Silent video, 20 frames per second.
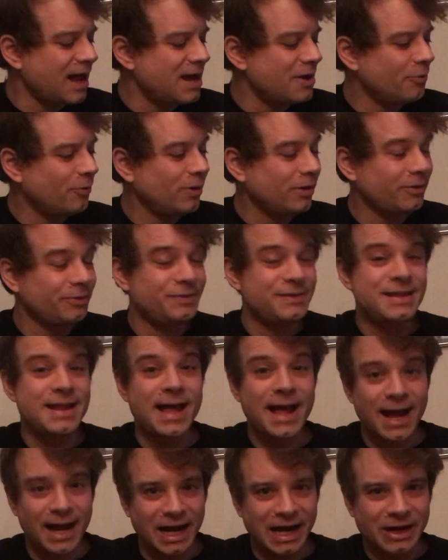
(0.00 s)
will
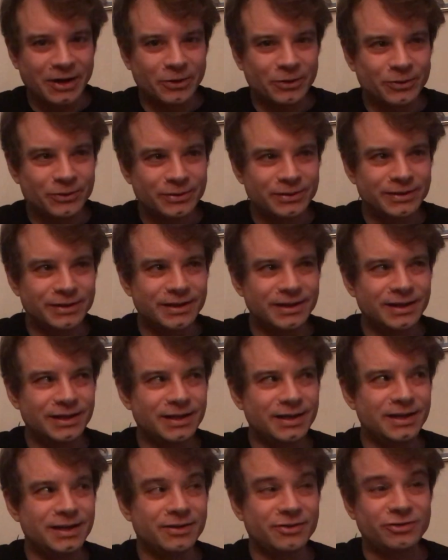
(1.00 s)
now
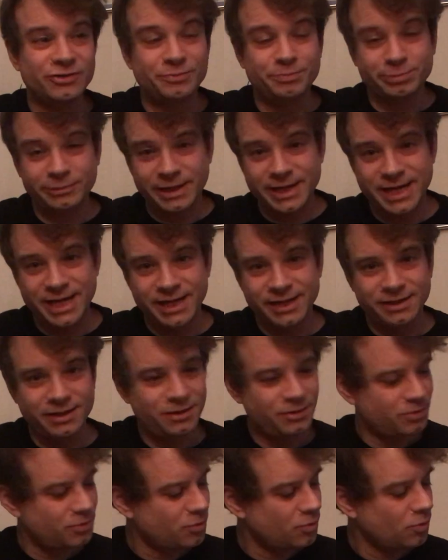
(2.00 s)
explain
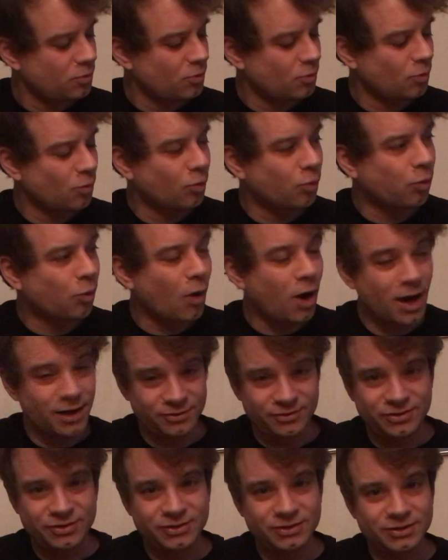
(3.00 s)

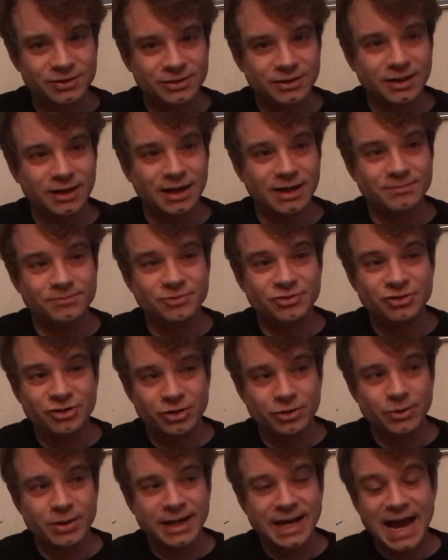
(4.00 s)
what I'm
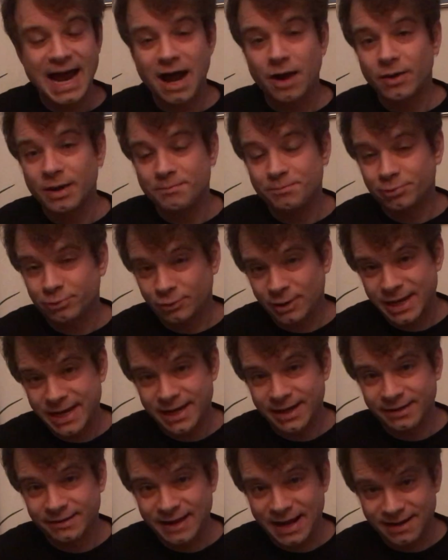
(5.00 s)
doing, how I'm
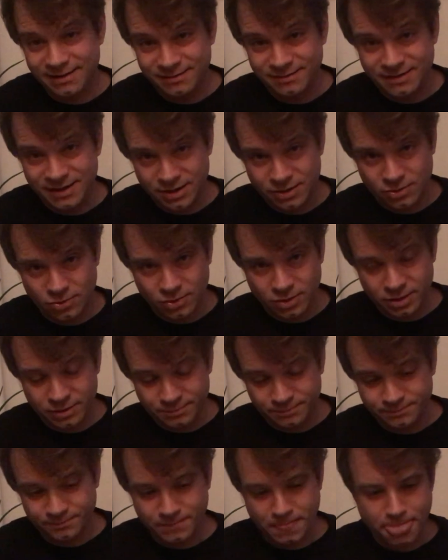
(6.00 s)
playing that D chord.
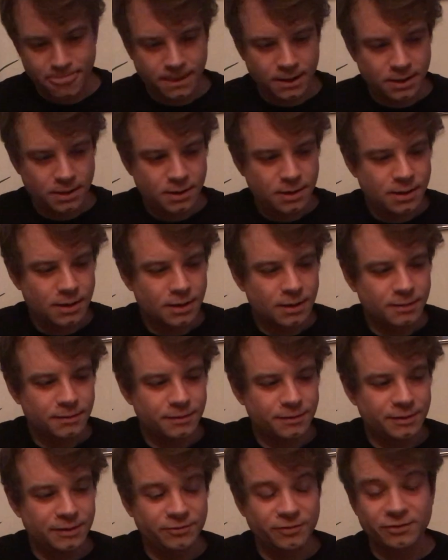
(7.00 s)

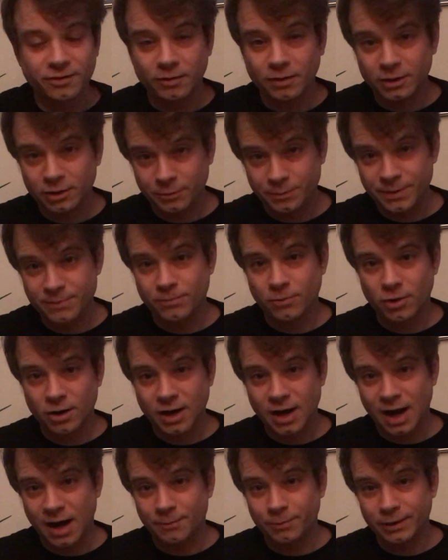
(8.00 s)
This is a little bit more
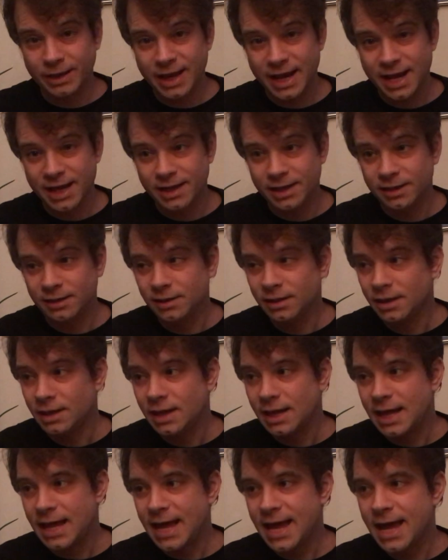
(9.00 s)
complicated,
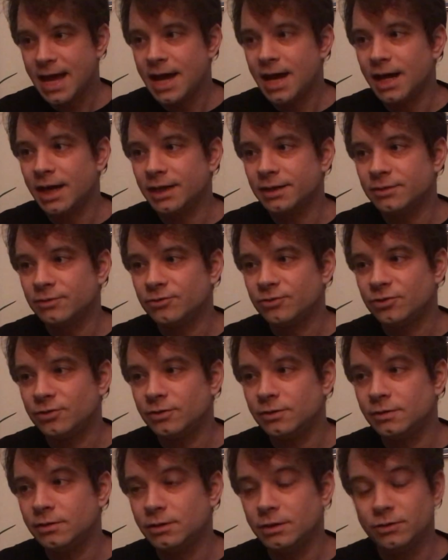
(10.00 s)
and
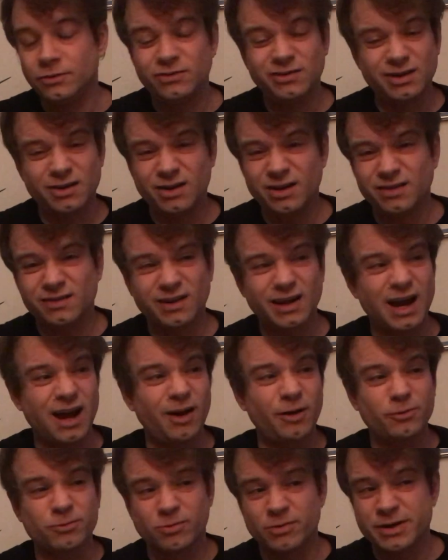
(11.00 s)
you seriously,
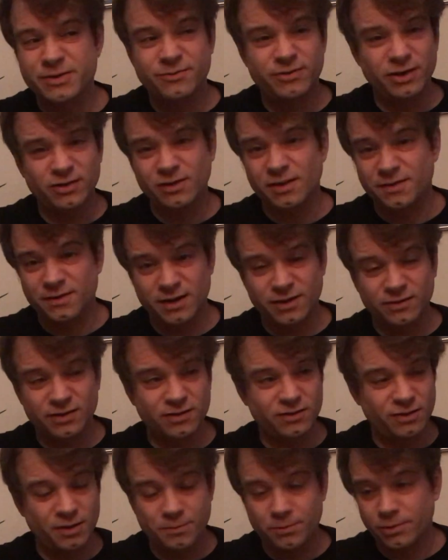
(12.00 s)
I'll revisit this
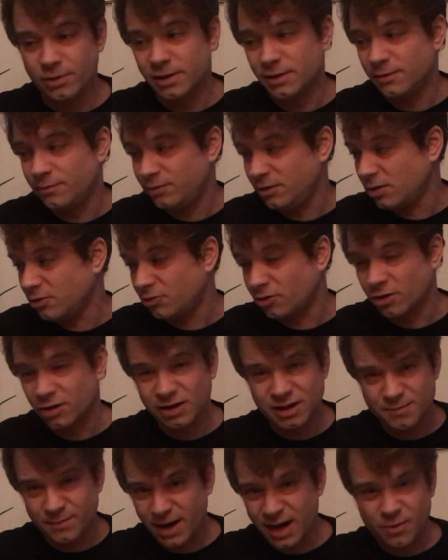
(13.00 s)
at some point in the future.
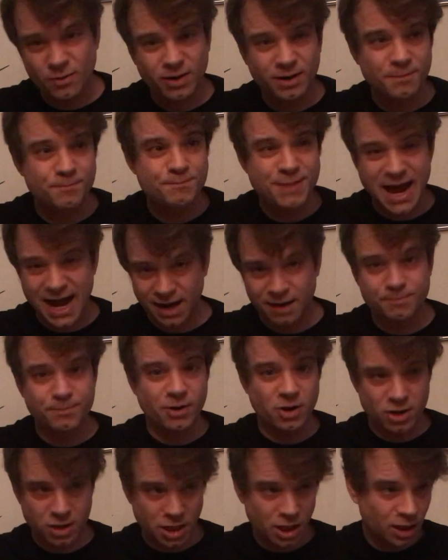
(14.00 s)
You might want to back
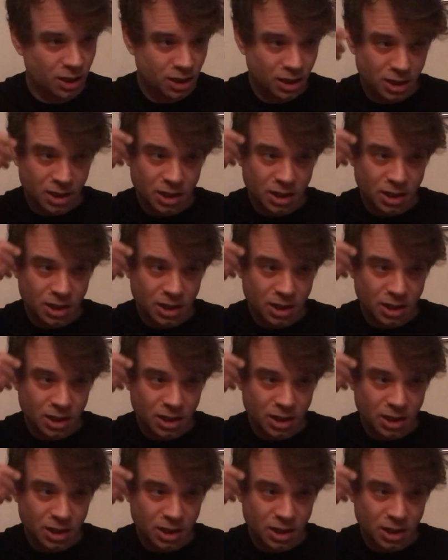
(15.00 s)
burner